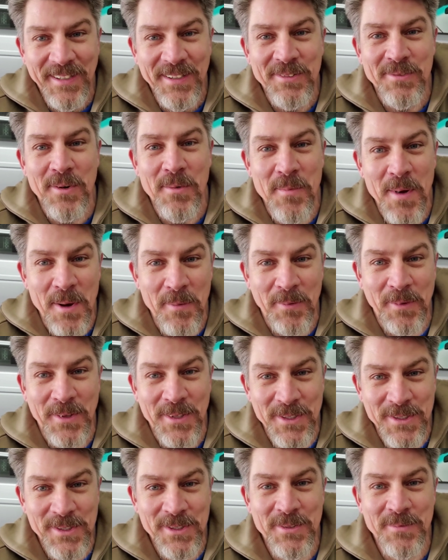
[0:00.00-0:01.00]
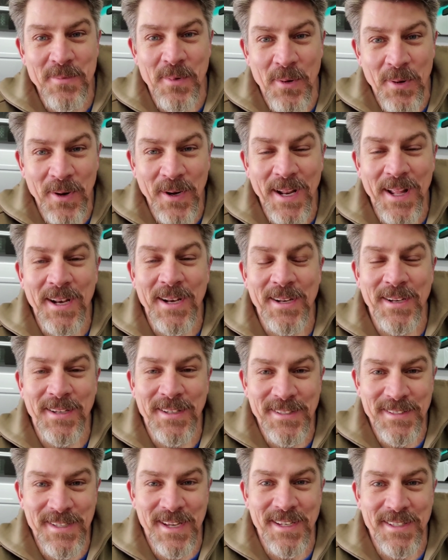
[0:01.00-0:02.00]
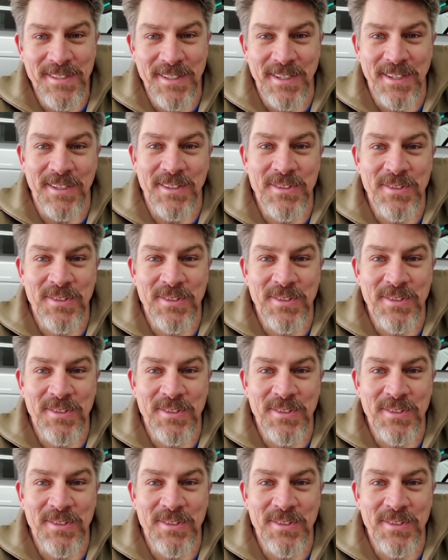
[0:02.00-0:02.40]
Remember, this is born out of necessity,